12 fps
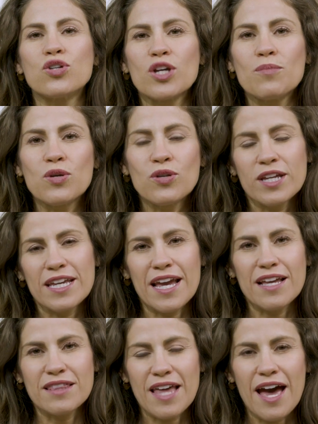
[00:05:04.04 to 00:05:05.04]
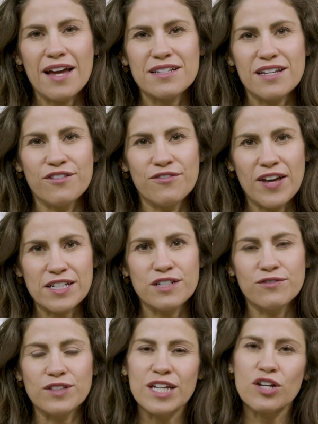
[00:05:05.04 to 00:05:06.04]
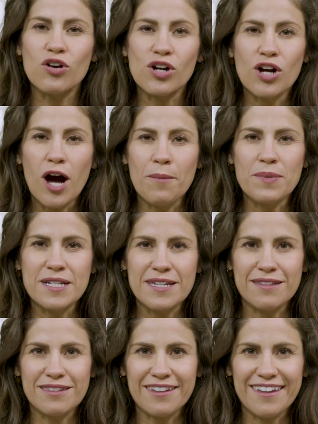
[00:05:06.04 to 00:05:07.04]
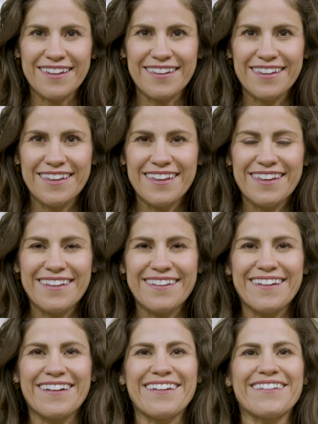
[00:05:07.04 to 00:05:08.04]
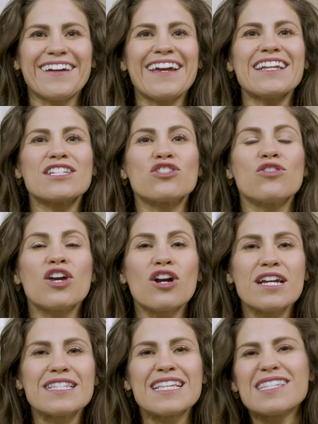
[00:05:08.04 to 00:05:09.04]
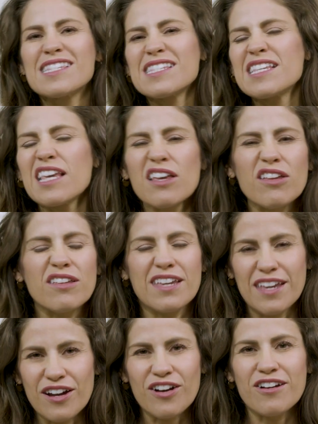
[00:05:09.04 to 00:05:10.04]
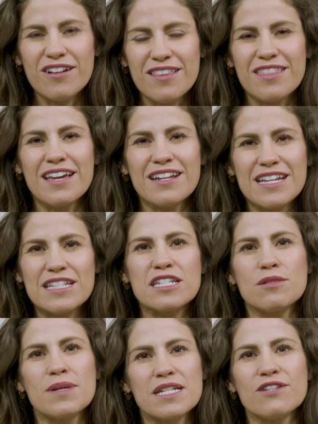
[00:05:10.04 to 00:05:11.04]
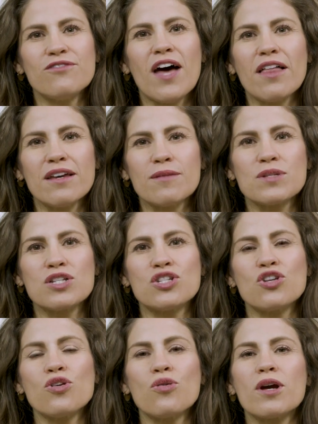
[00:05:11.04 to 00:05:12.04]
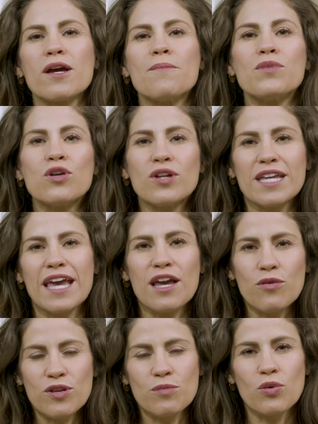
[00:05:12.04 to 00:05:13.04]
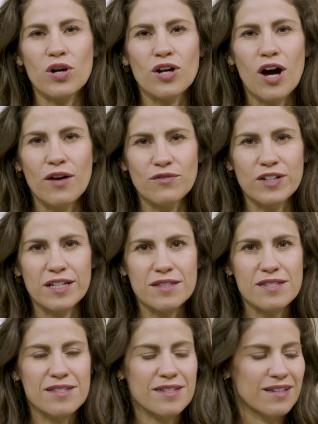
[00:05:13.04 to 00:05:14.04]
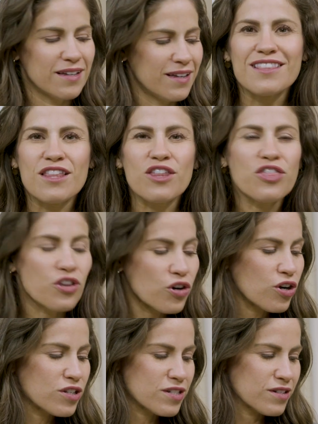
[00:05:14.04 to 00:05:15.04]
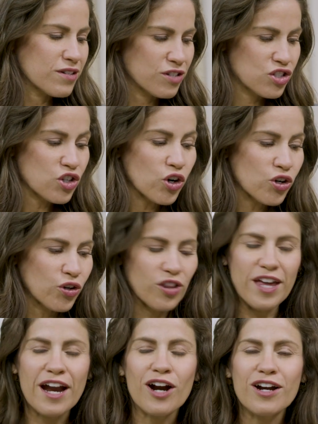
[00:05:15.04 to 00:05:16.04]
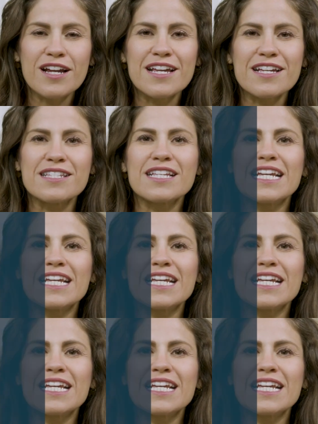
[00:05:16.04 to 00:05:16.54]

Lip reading: communicate that effectively or competently? All right, so there is a skill here that needs to be developed to communicate with more confidence. The third circle there is